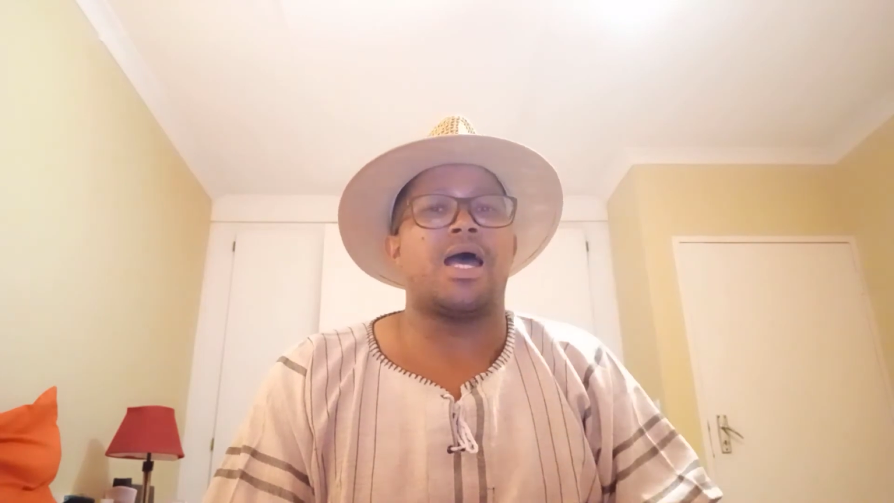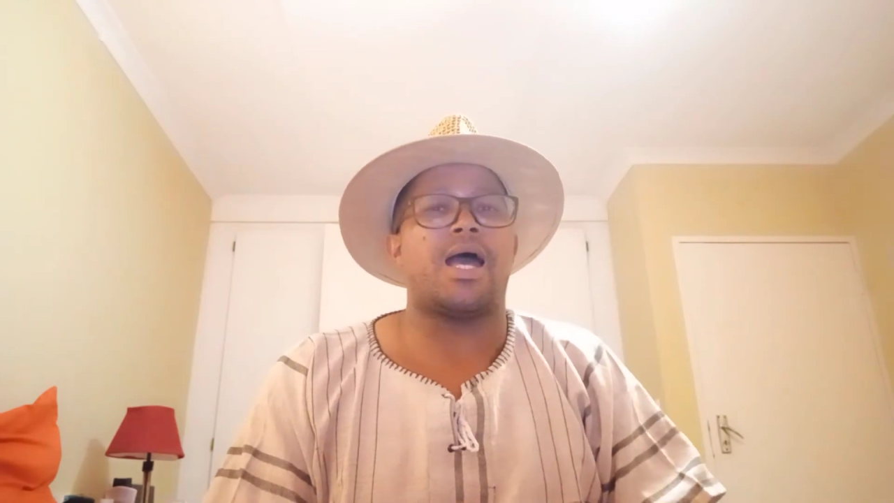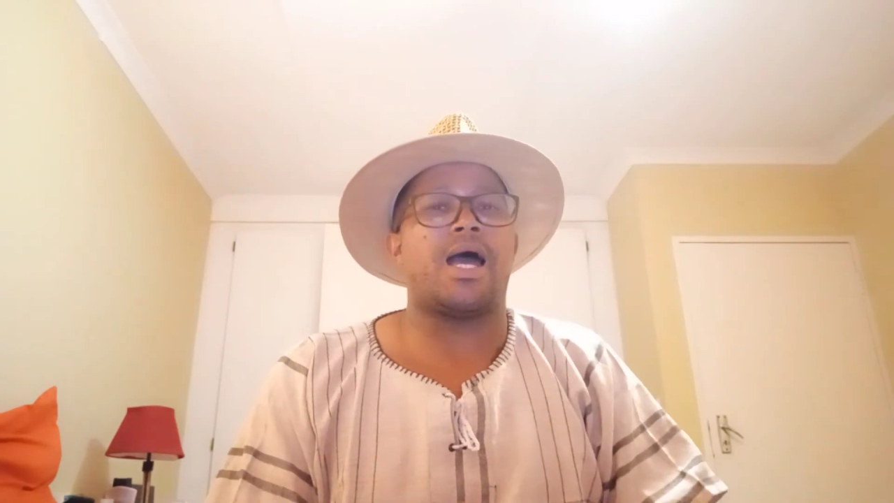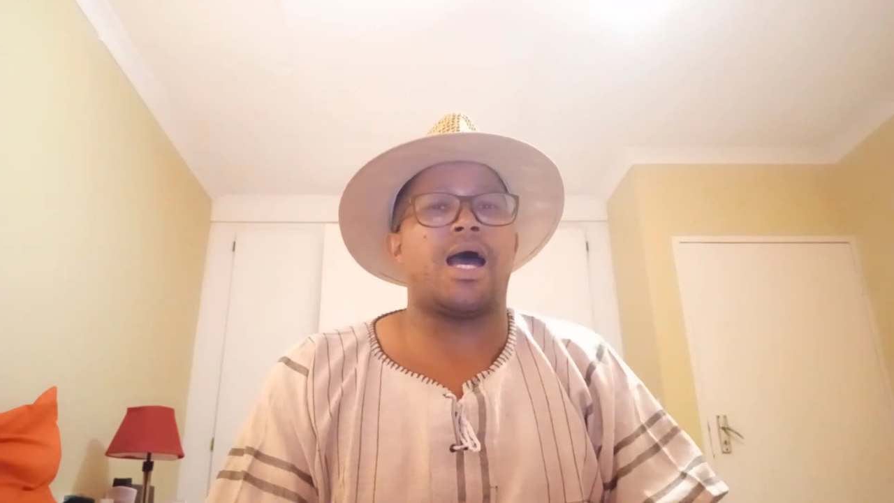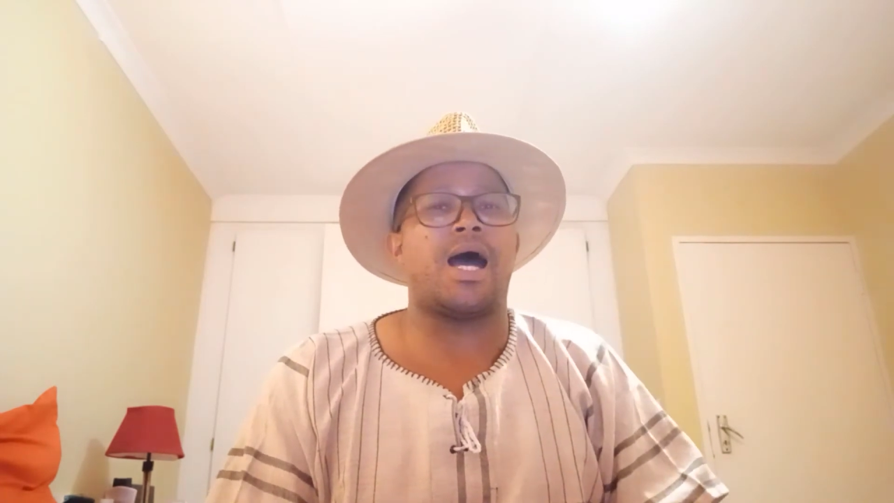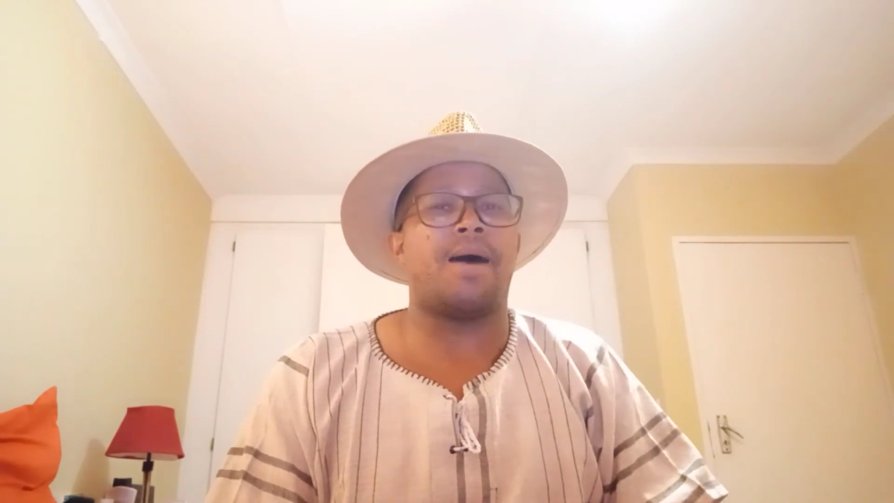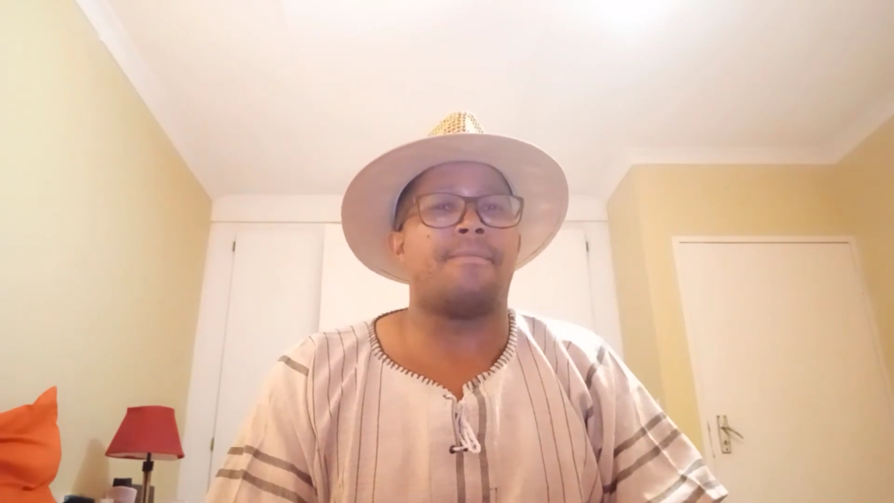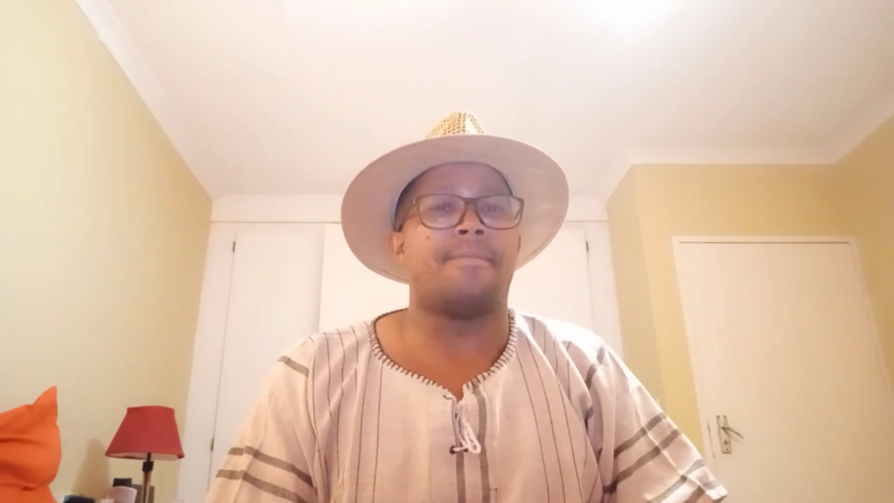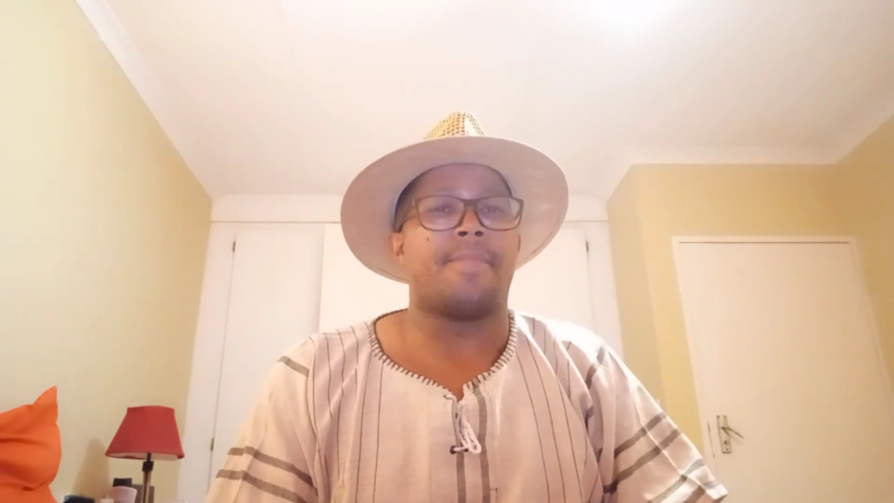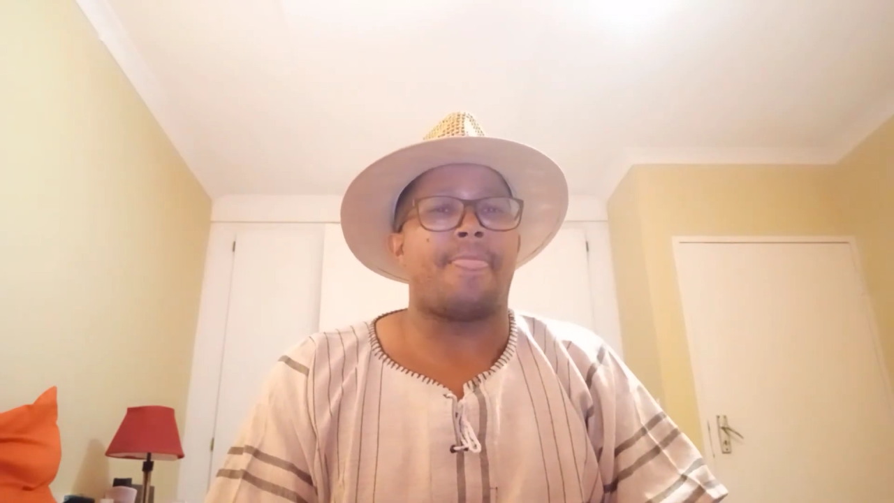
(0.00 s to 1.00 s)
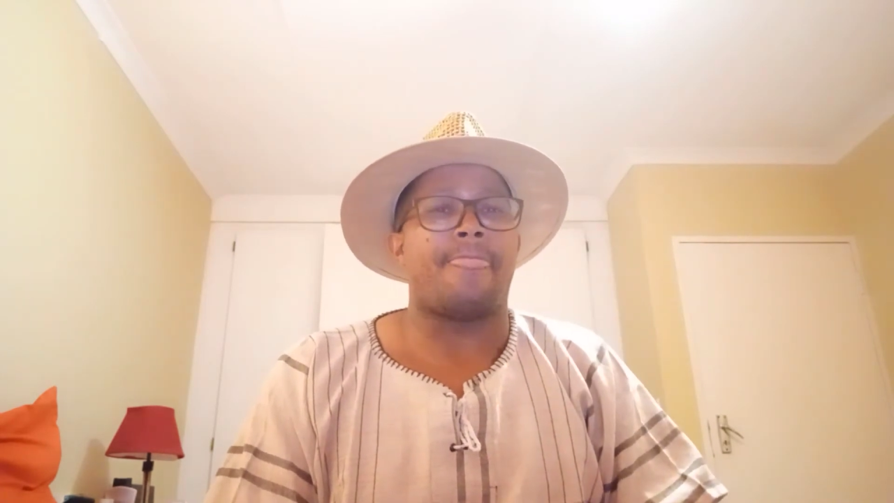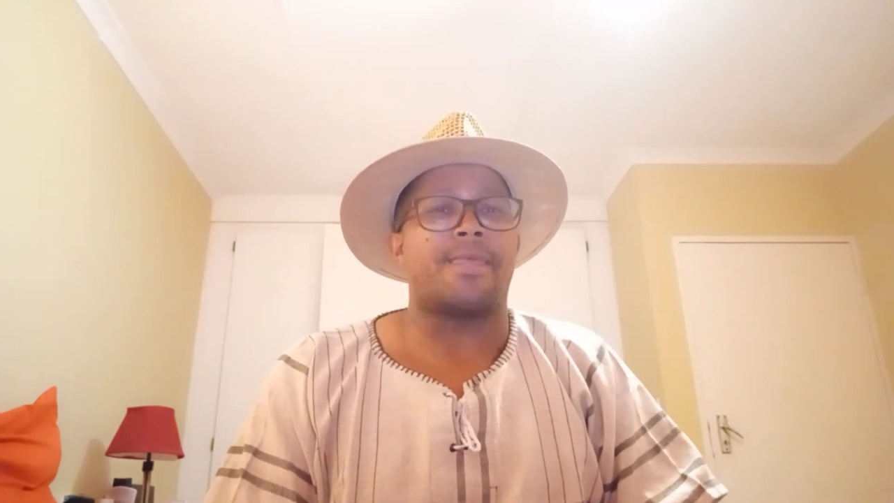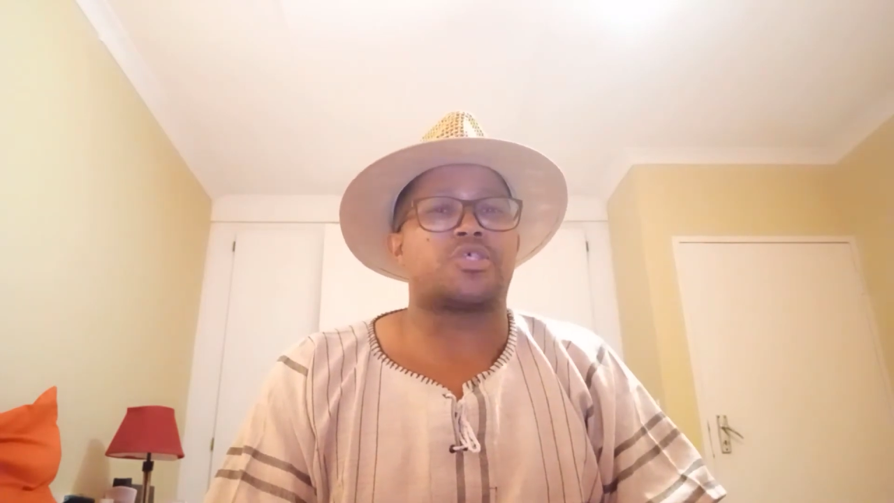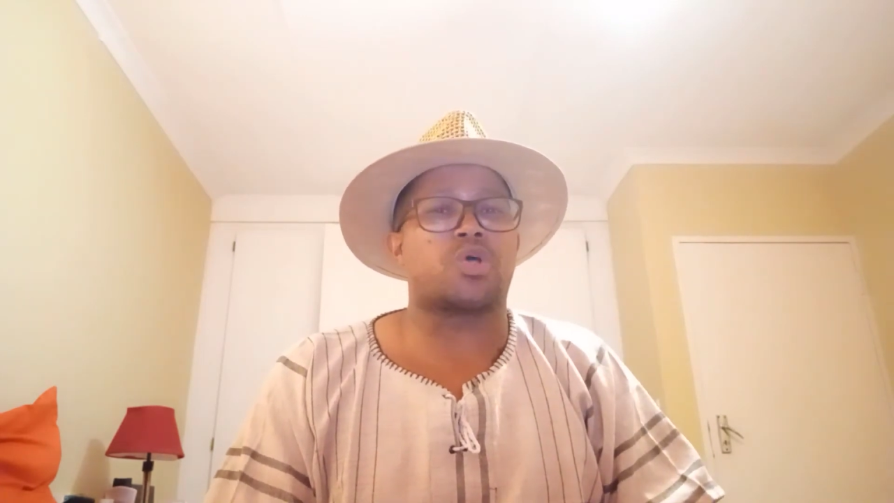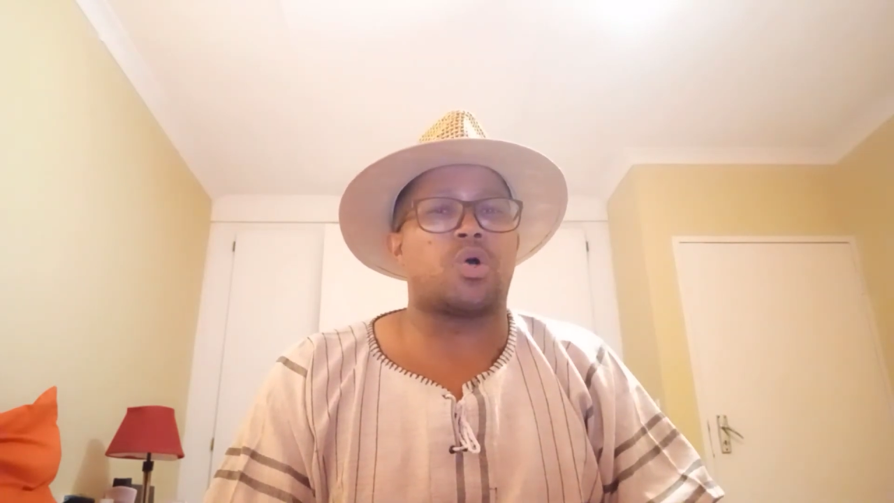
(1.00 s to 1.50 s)

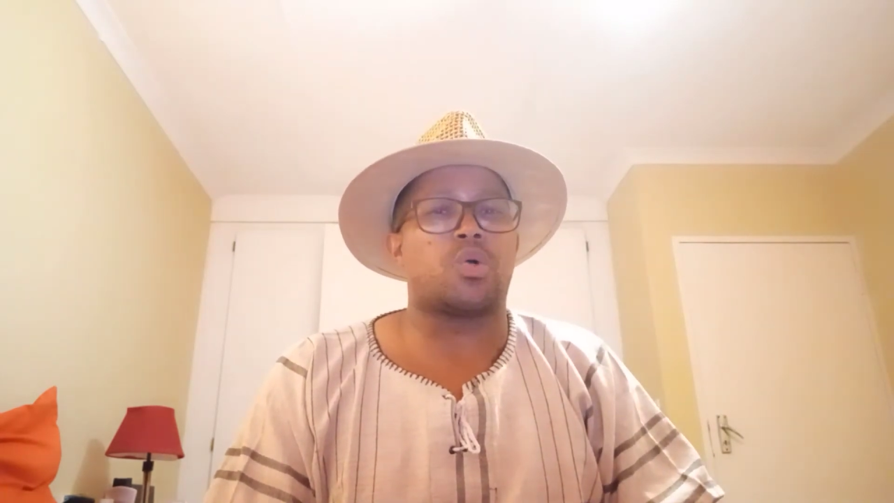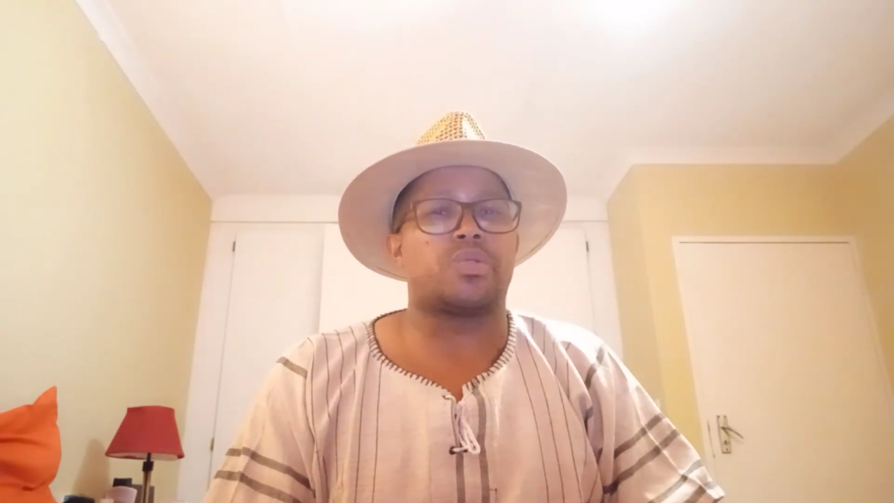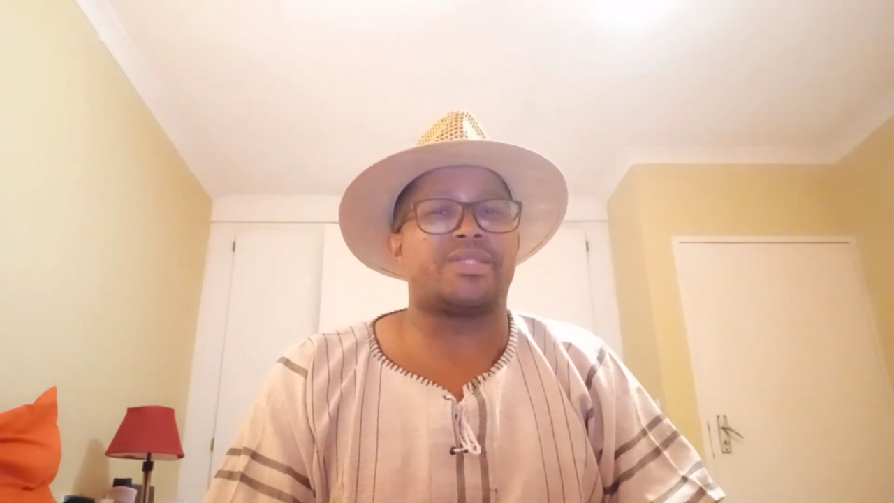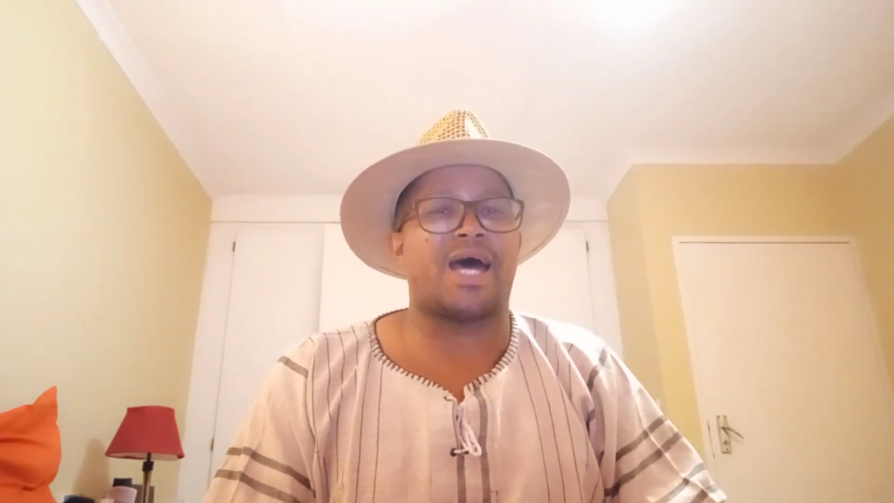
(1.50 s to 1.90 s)
So